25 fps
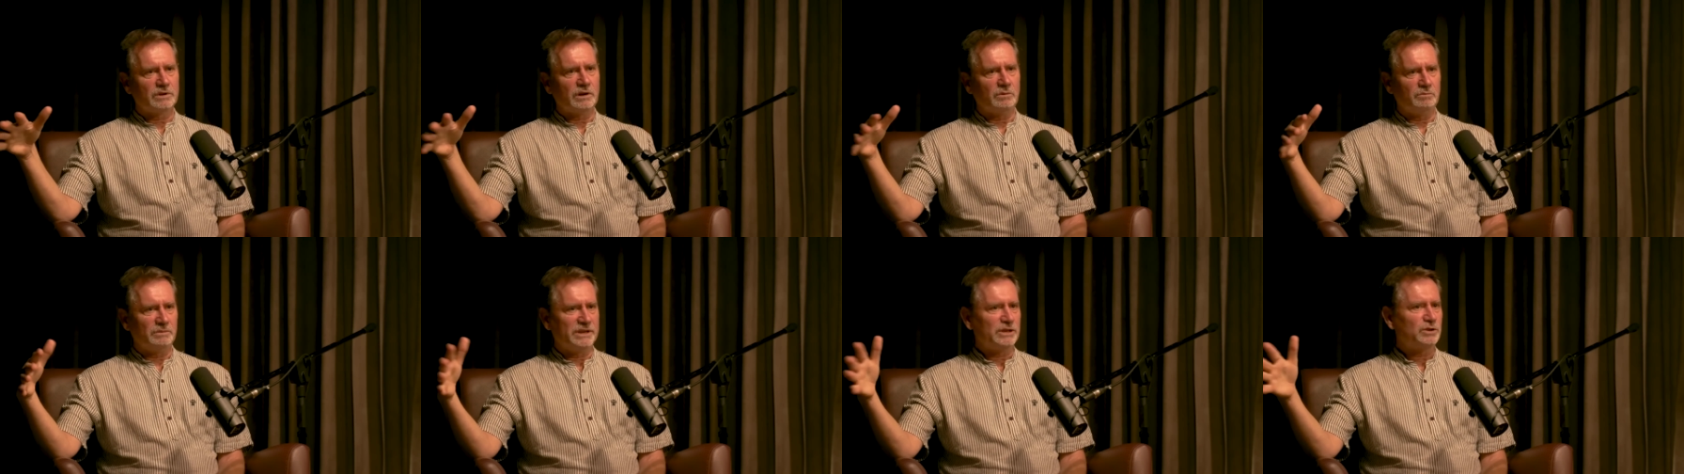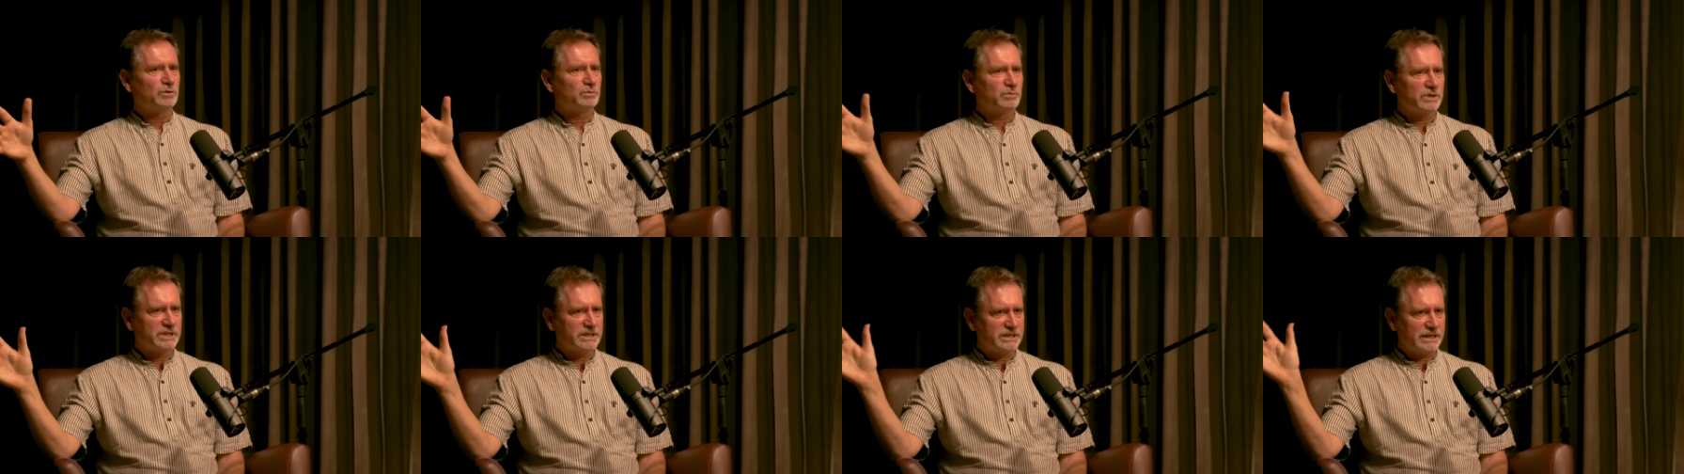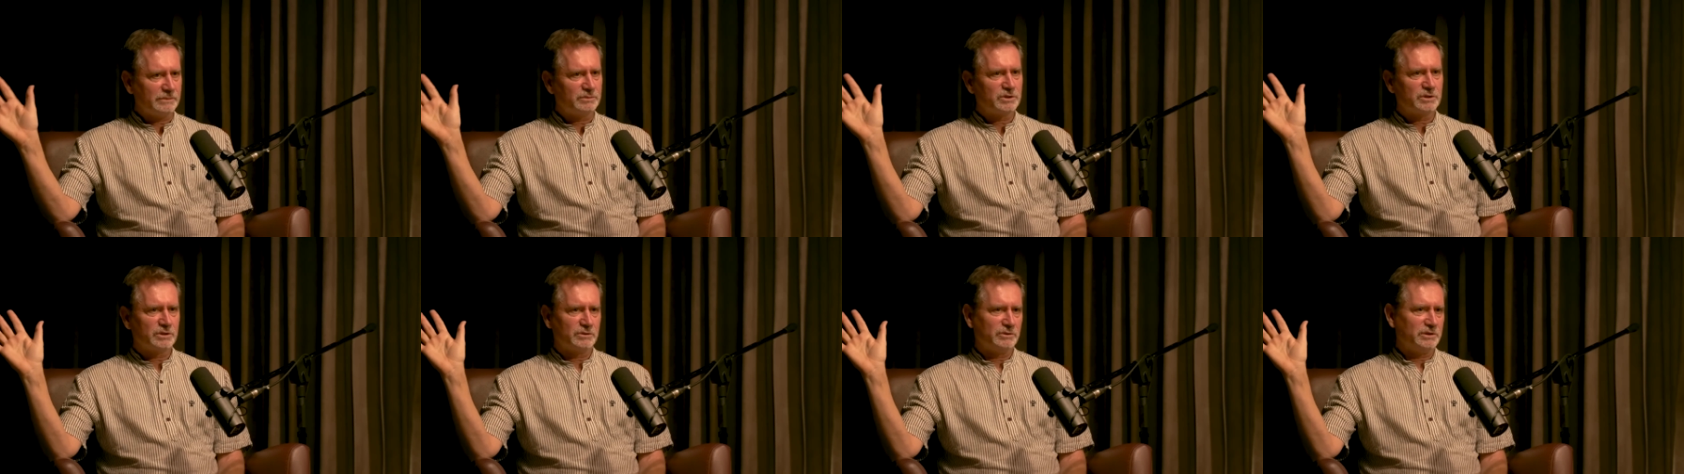I'll make you a
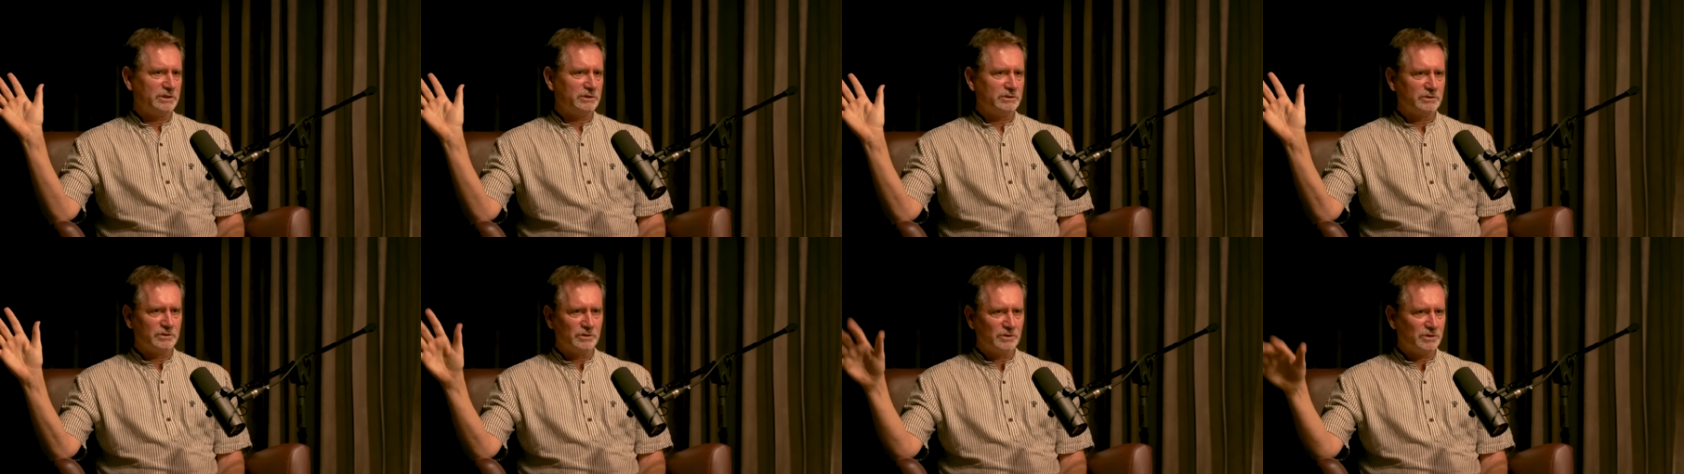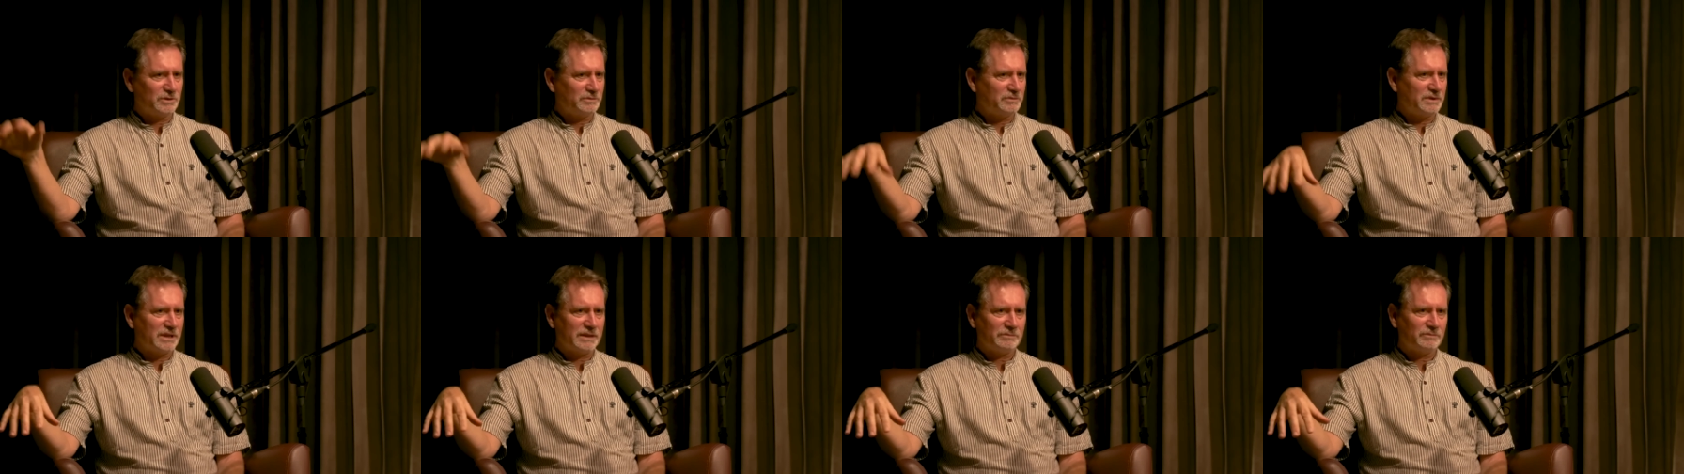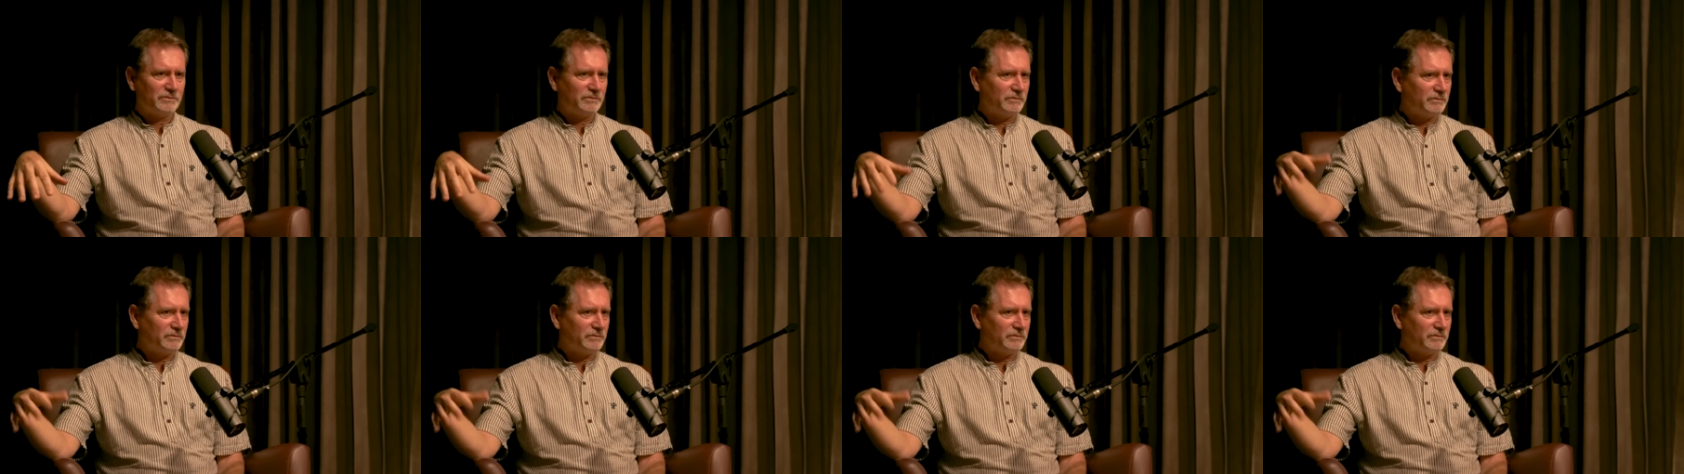preceptor and you can,